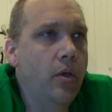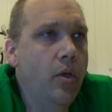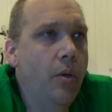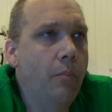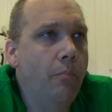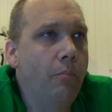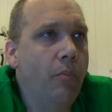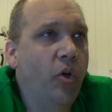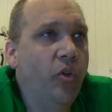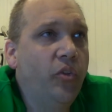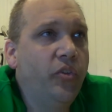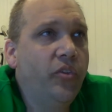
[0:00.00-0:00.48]

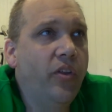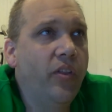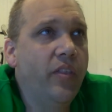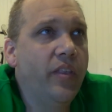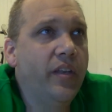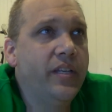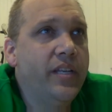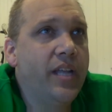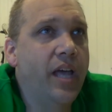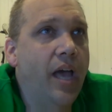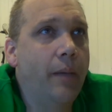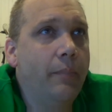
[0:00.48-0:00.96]
Most of
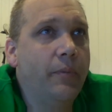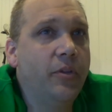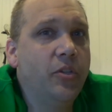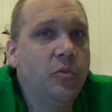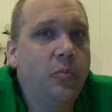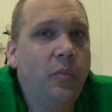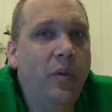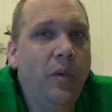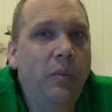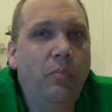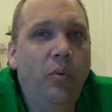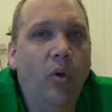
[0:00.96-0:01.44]
the time,
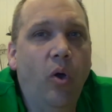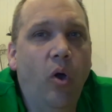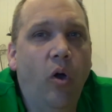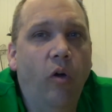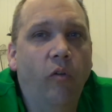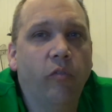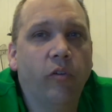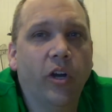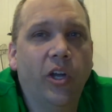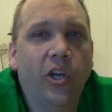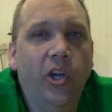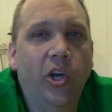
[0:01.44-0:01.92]
because people
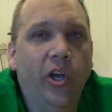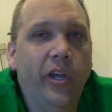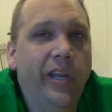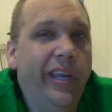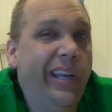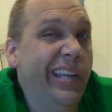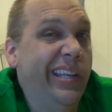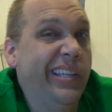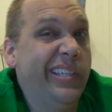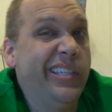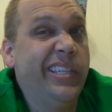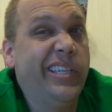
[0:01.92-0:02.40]
overcook it
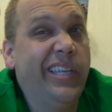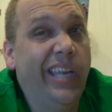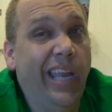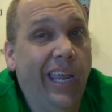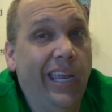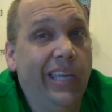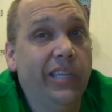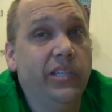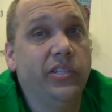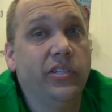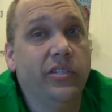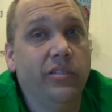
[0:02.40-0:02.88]
and it
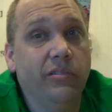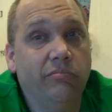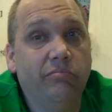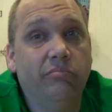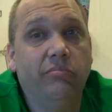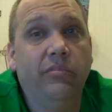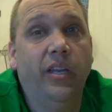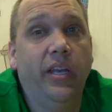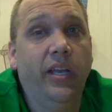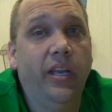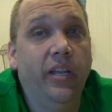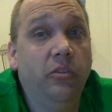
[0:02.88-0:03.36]

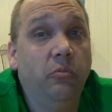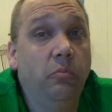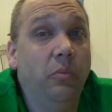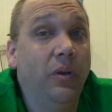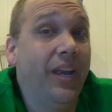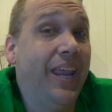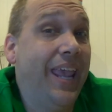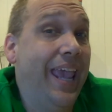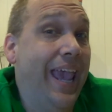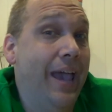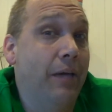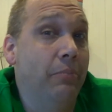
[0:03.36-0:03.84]
stinks. It is,
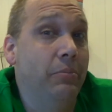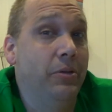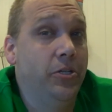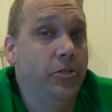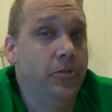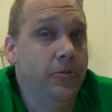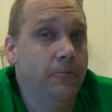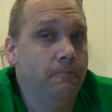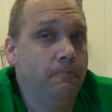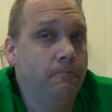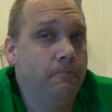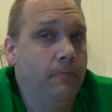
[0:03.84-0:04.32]
but
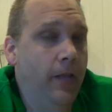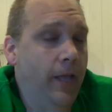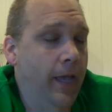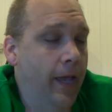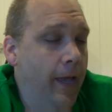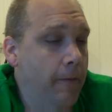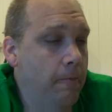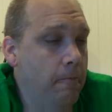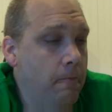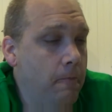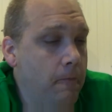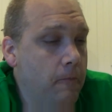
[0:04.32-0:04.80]
cabbage,
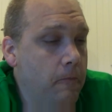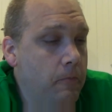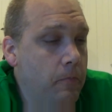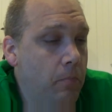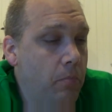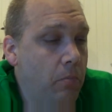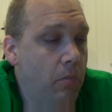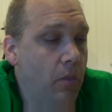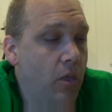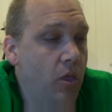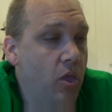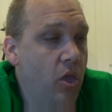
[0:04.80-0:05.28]
okay?
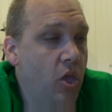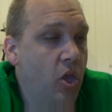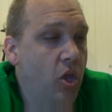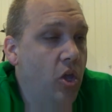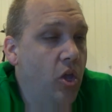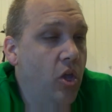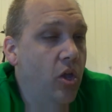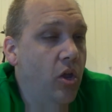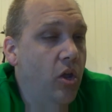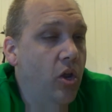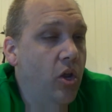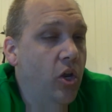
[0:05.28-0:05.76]

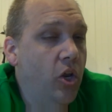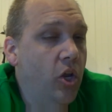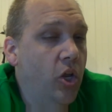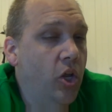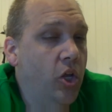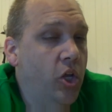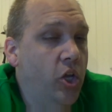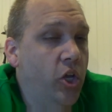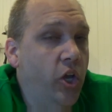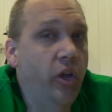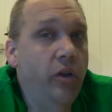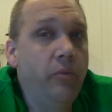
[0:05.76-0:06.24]

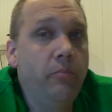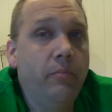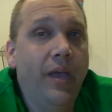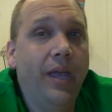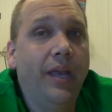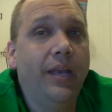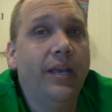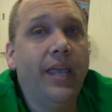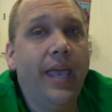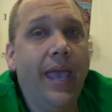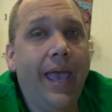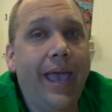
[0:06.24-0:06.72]
Good
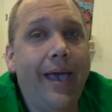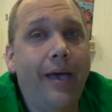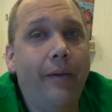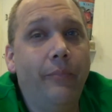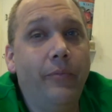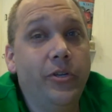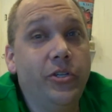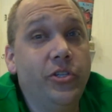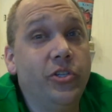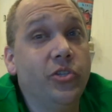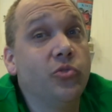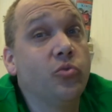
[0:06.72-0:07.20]
made
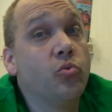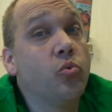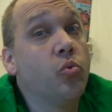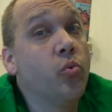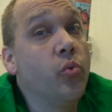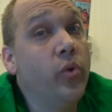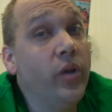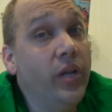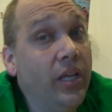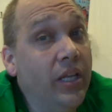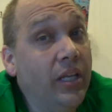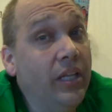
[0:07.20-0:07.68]
cabbage is
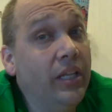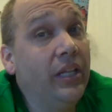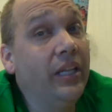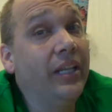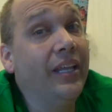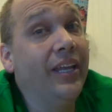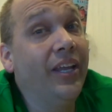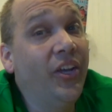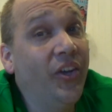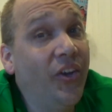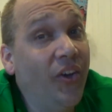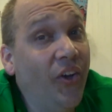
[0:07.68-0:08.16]

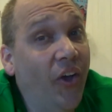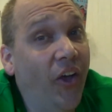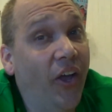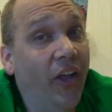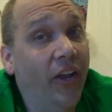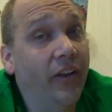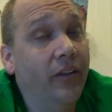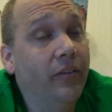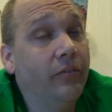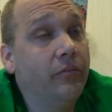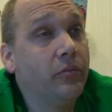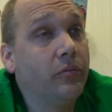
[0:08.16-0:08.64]
really good.